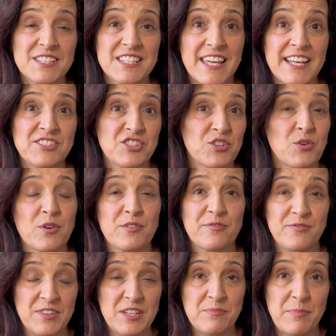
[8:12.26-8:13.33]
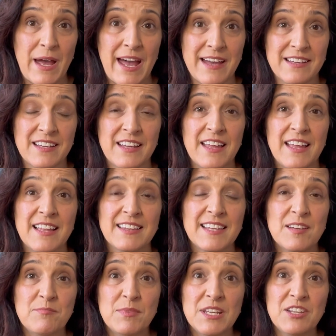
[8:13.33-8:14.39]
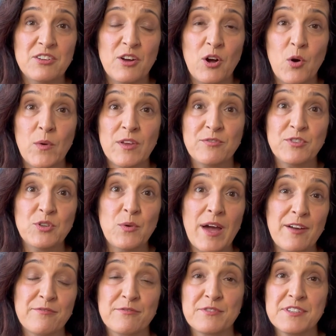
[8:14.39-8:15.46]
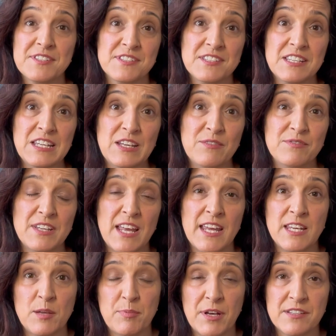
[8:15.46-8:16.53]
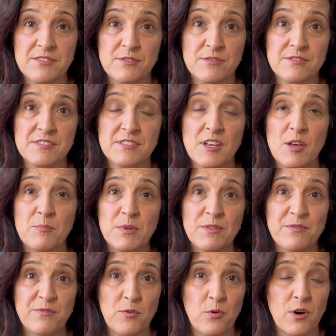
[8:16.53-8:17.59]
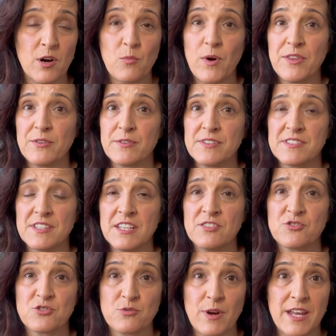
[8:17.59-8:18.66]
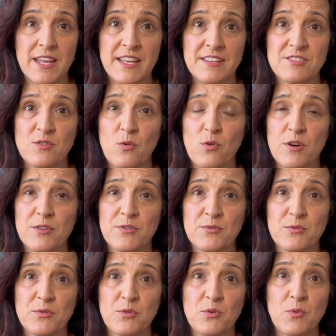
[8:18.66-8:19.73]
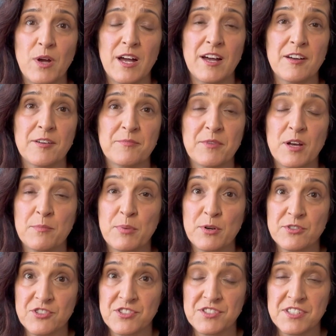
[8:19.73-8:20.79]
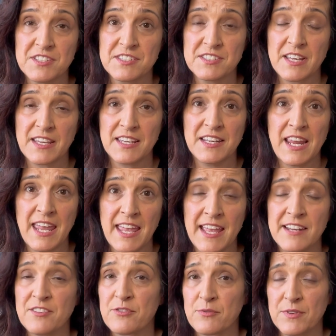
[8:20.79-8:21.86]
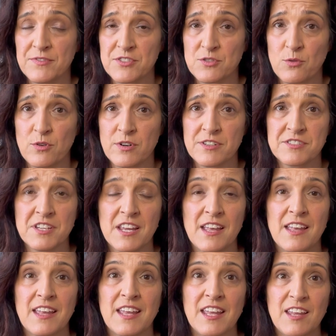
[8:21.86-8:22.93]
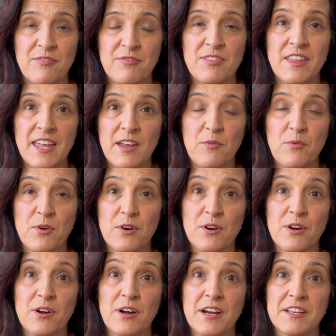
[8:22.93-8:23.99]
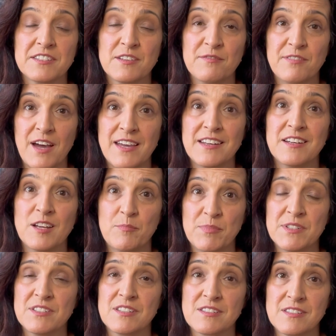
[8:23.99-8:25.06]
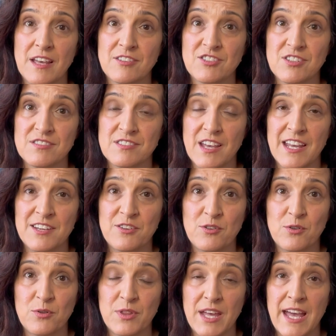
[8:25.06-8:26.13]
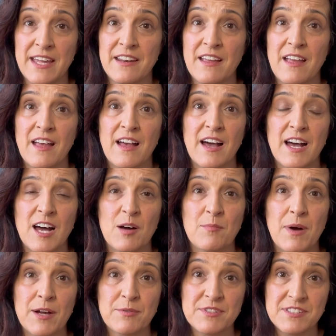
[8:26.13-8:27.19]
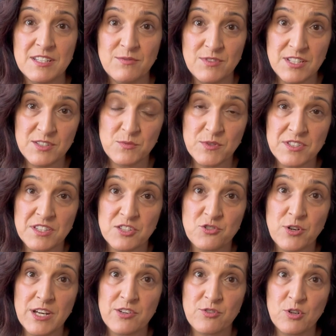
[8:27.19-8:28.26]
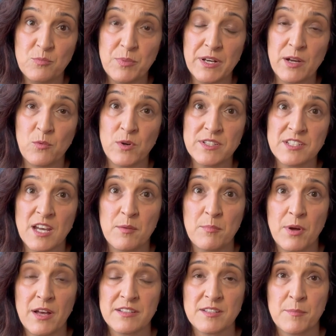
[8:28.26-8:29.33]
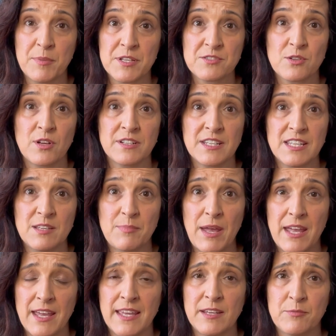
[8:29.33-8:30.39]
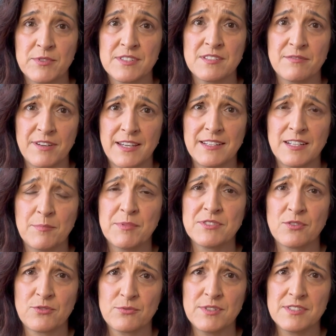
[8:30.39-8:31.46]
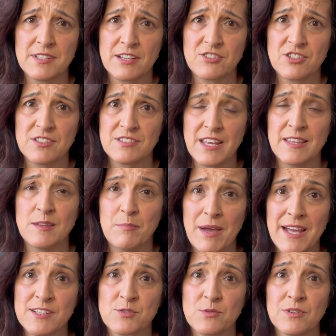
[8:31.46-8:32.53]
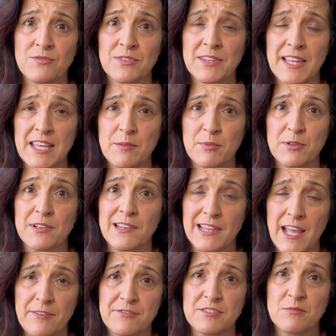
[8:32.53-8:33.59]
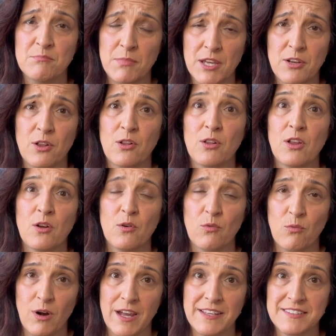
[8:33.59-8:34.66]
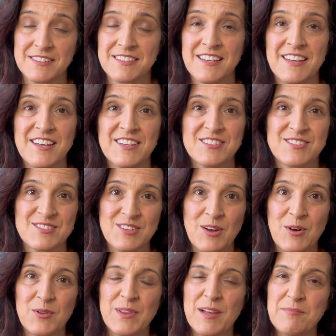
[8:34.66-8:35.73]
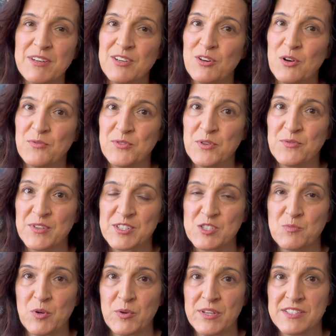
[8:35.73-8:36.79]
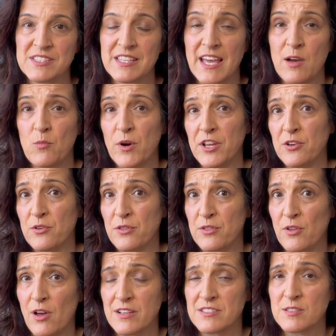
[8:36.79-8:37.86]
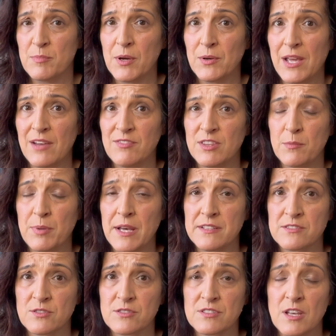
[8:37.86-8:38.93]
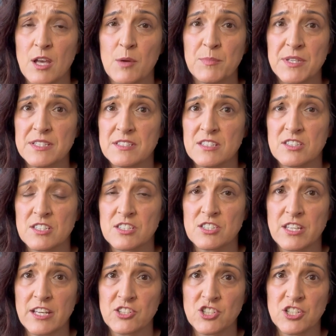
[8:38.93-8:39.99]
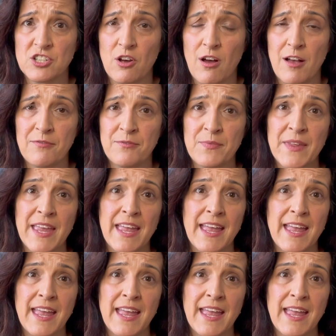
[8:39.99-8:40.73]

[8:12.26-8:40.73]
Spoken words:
get your feedback. Let me know if you have received any puzzles before, whether it's in trades or through purchases, secondhand, thrift stores, if they were divided up into sections. I know that I received these ones in the trade group, but I one time bought a puzzle on eBay and it was divided up into 3 sections, and the bags were even labeled left, middle, right. So let me know if you've experienced that. What are your thoughts about having the puzzles pieces sectioned off?